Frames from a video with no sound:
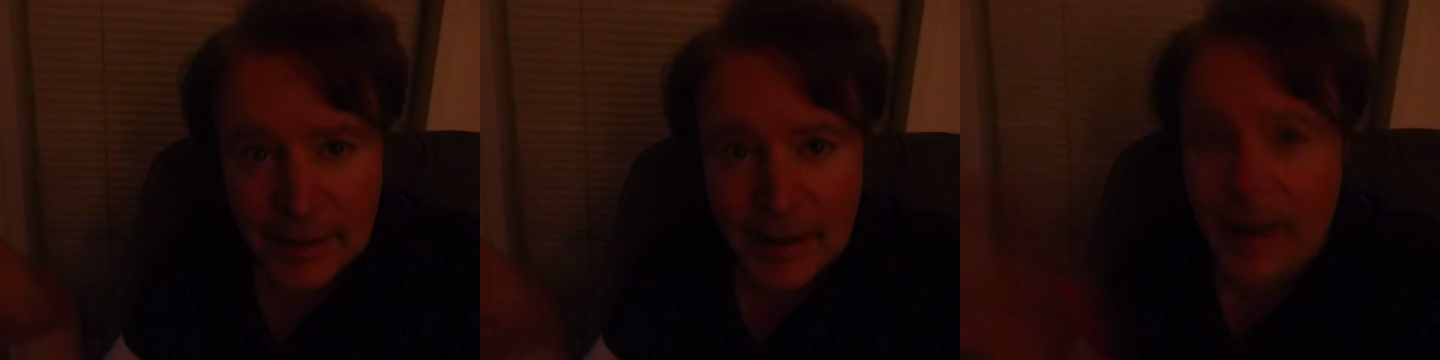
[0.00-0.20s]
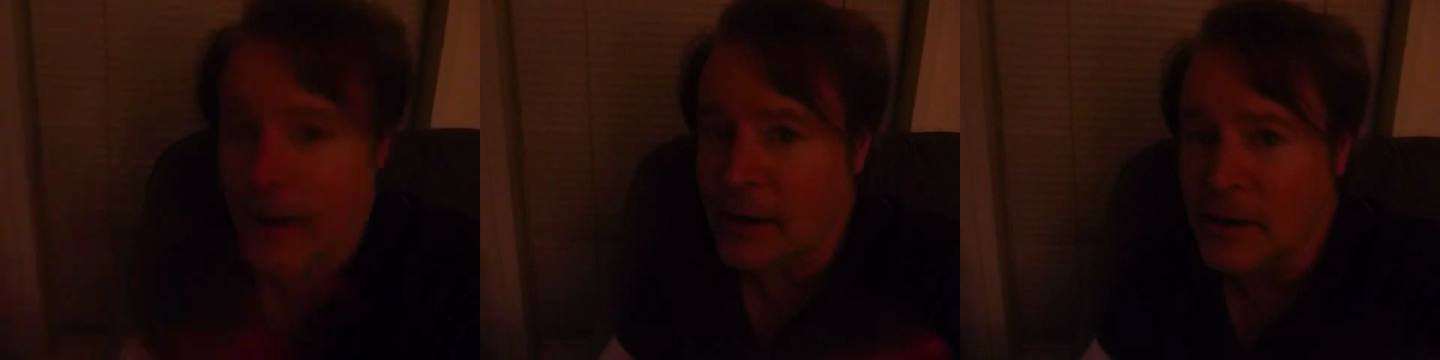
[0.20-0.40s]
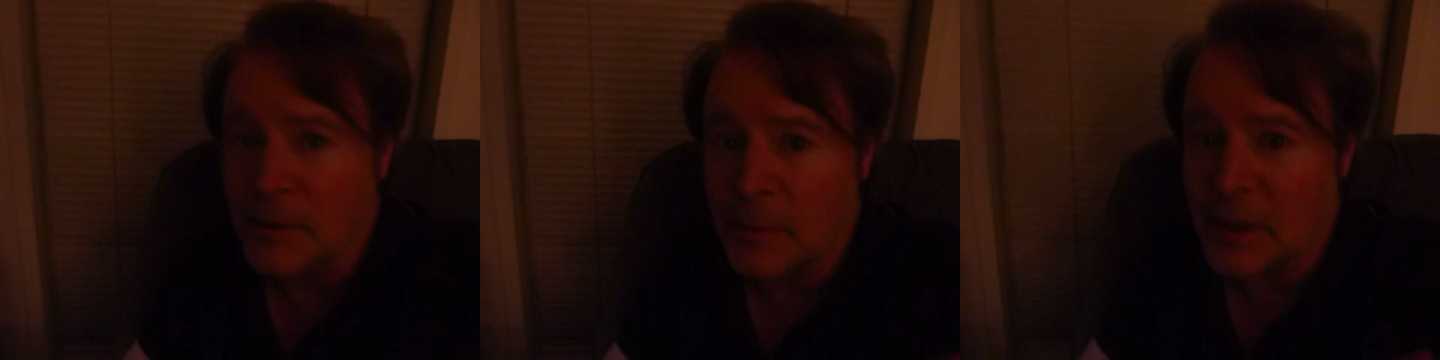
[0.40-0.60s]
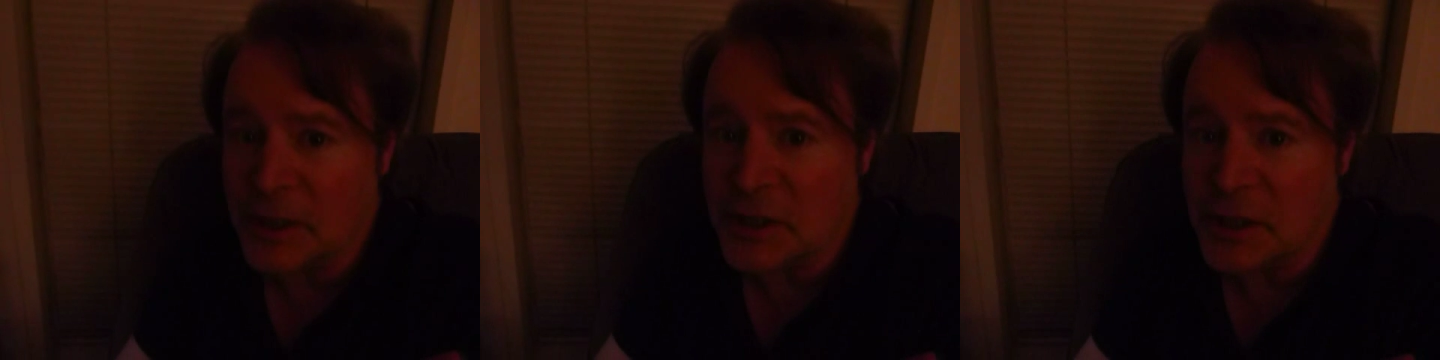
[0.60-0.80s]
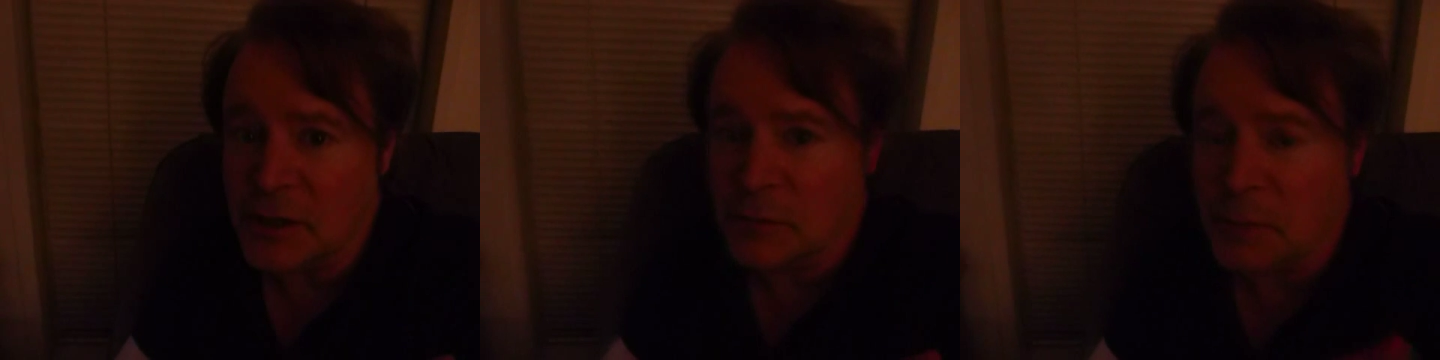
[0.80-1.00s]
I don't know
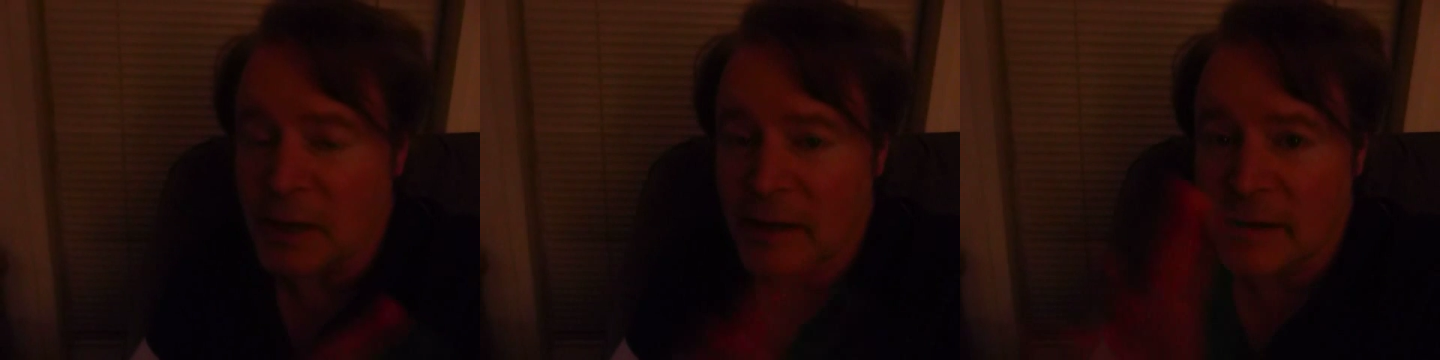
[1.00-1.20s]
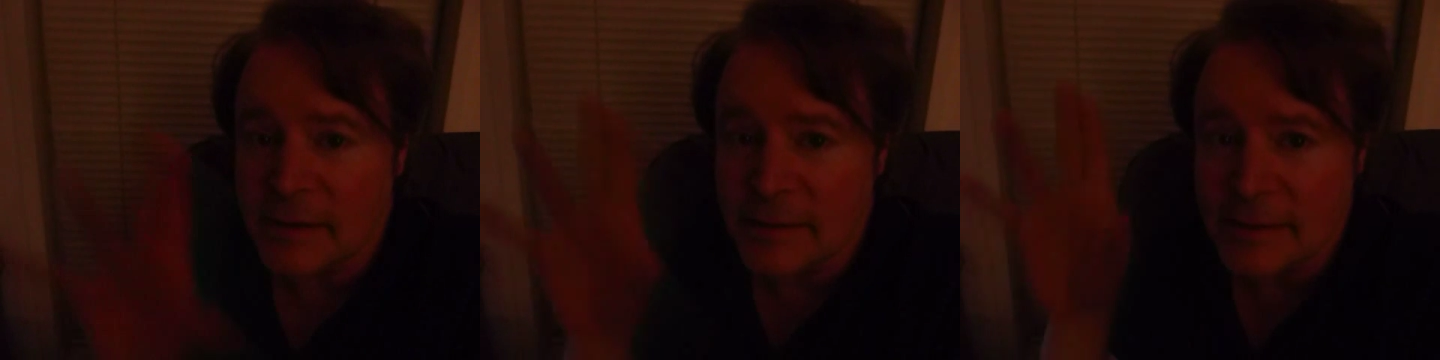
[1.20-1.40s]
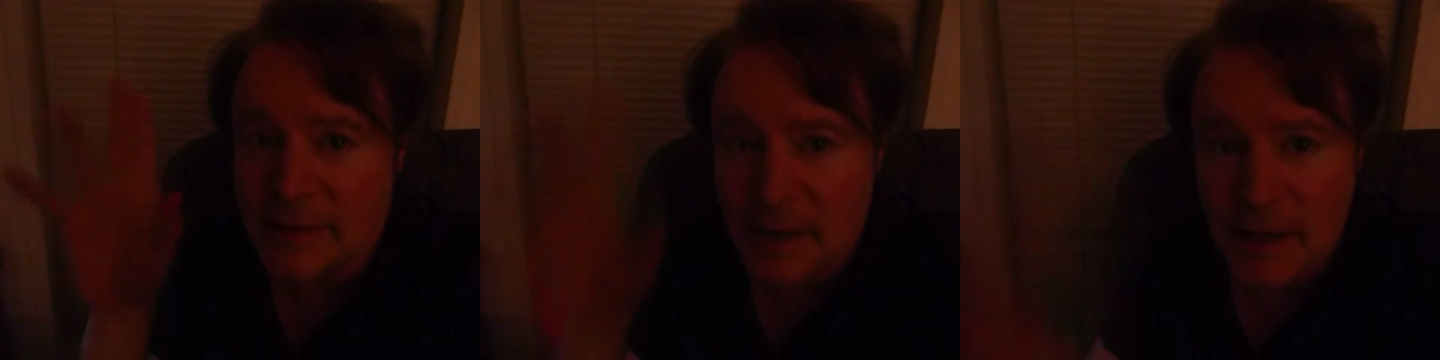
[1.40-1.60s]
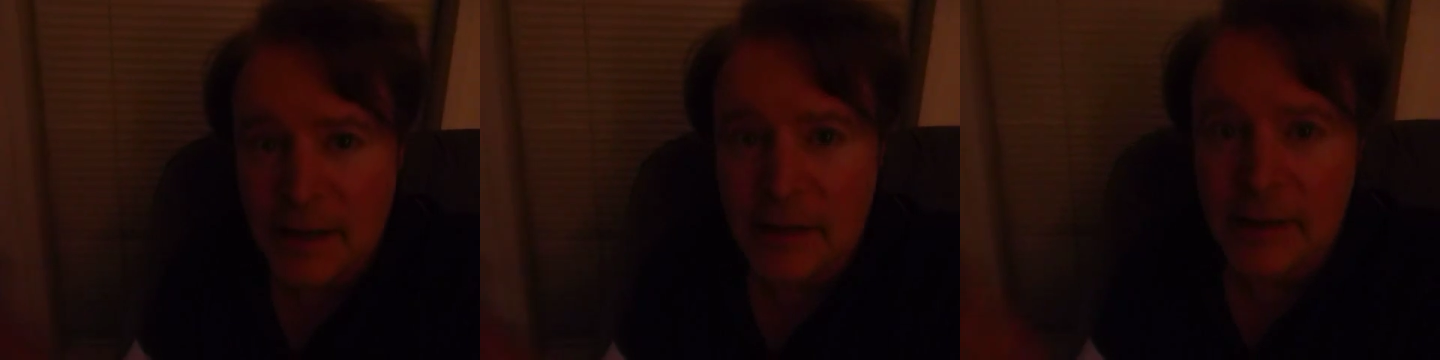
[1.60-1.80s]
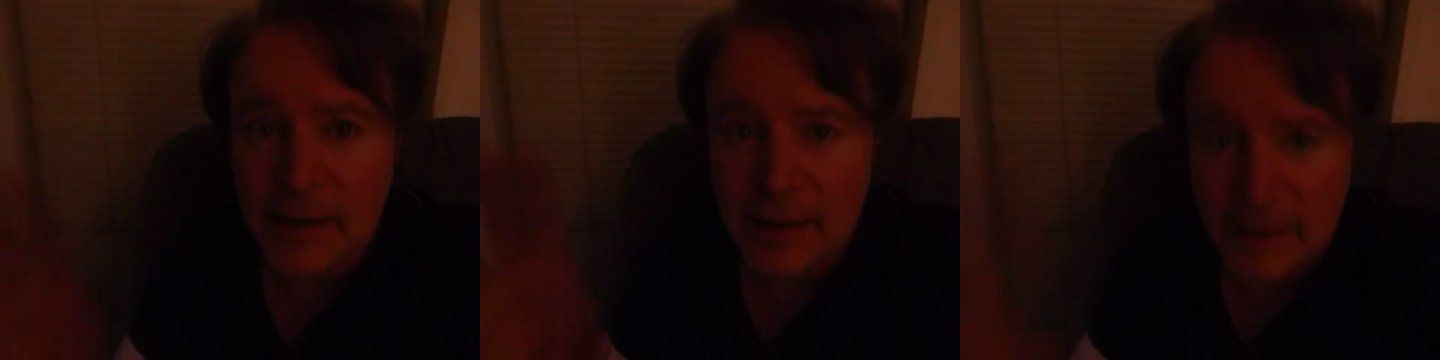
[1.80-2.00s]
about you, but
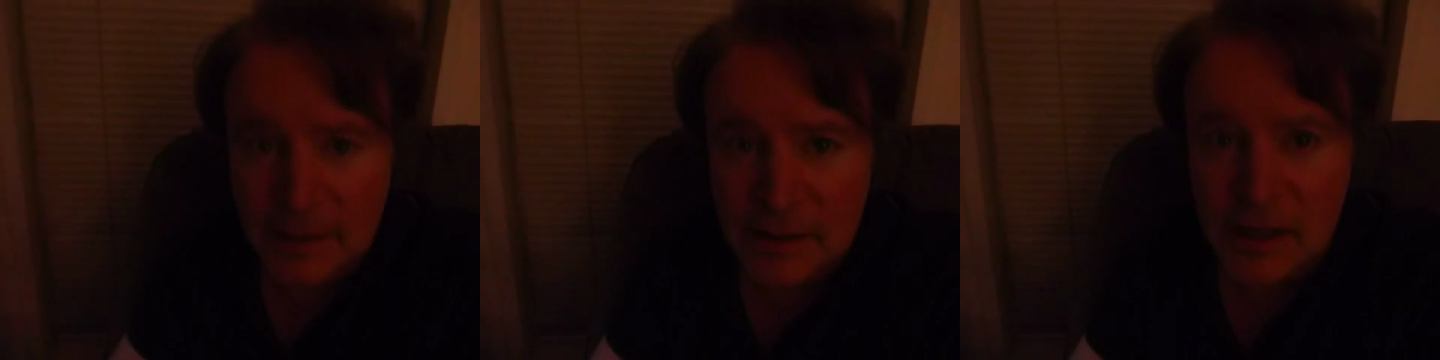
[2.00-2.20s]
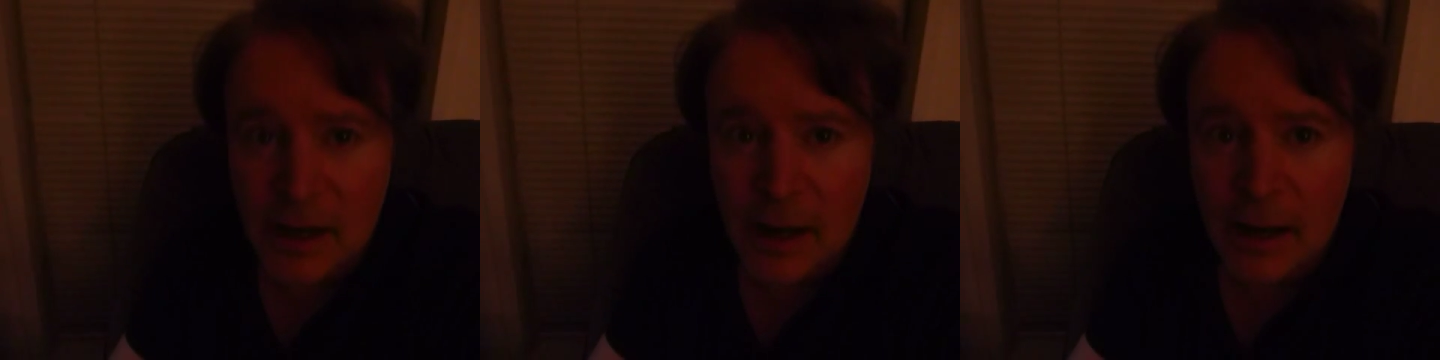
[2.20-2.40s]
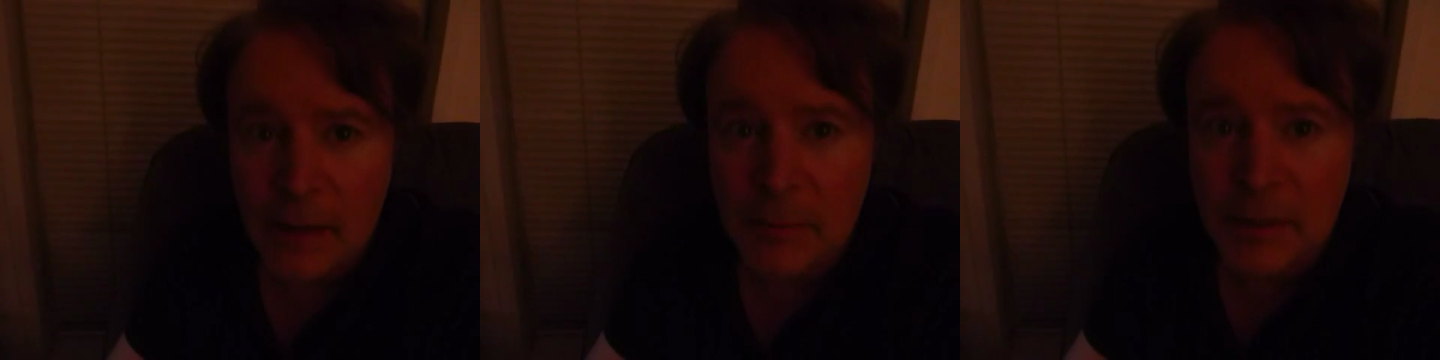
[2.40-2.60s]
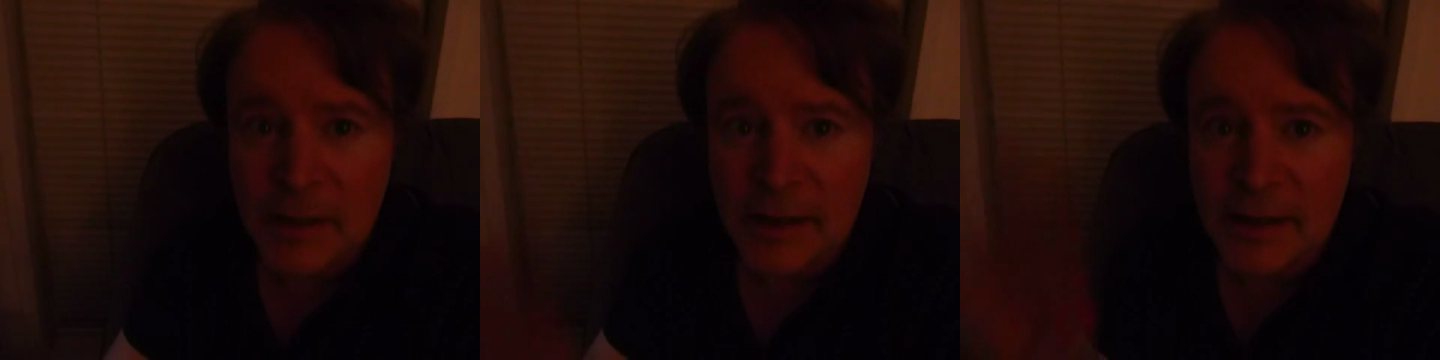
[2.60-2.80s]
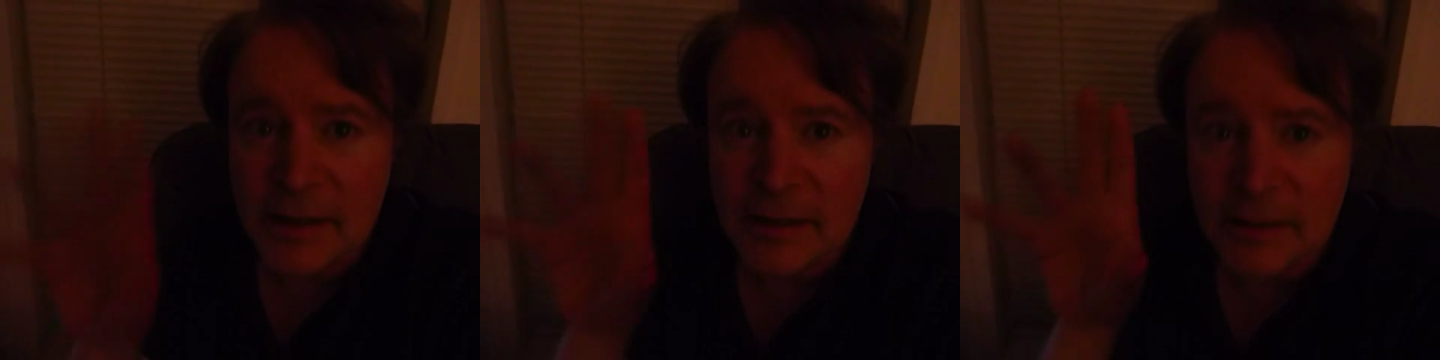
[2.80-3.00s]
Satan in Islam
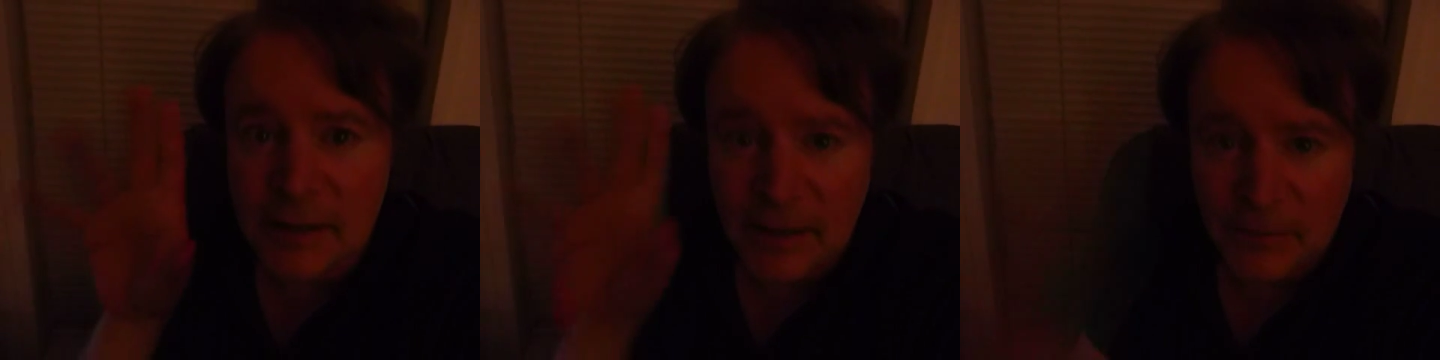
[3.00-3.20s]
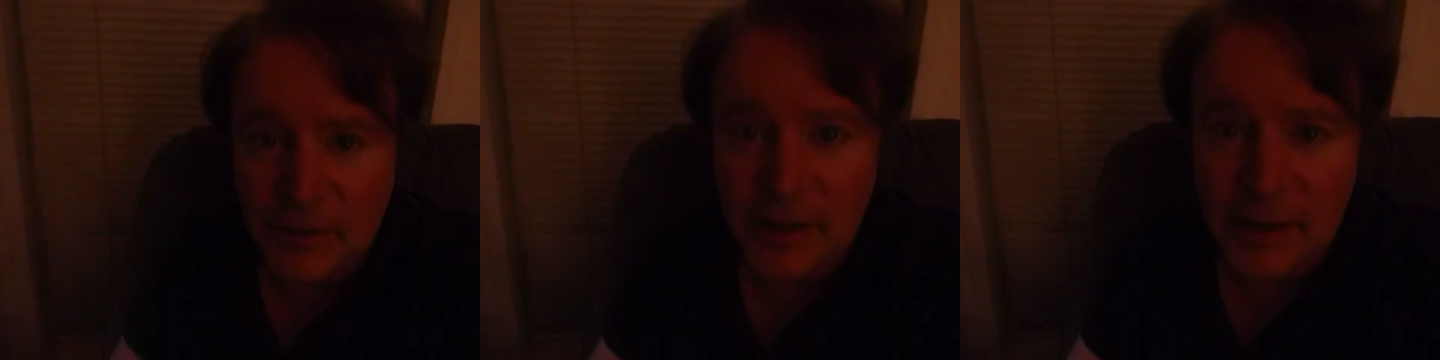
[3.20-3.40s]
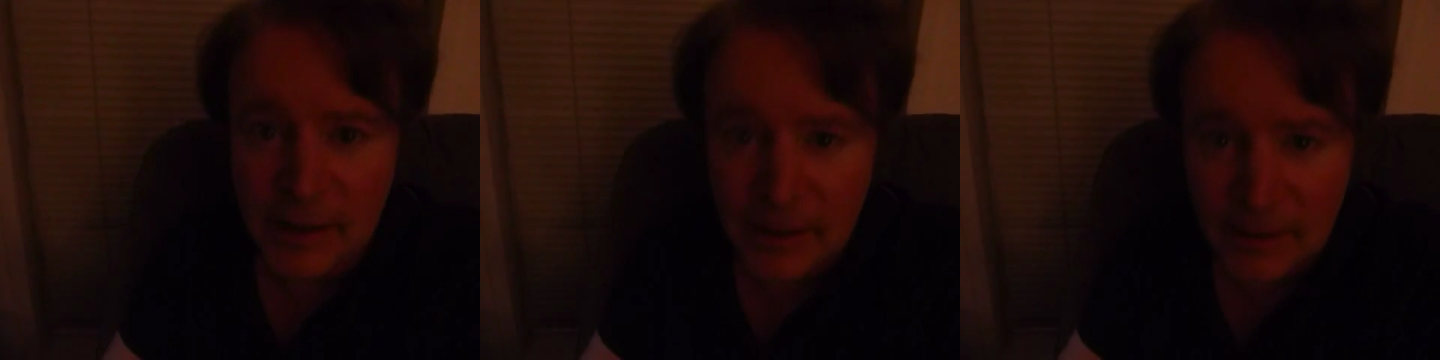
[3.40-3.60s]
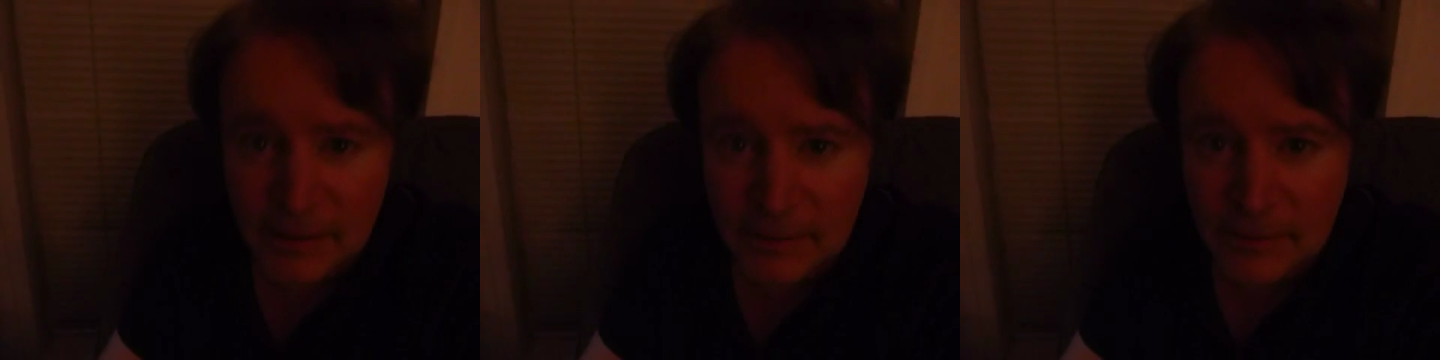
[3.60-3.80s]
is definitely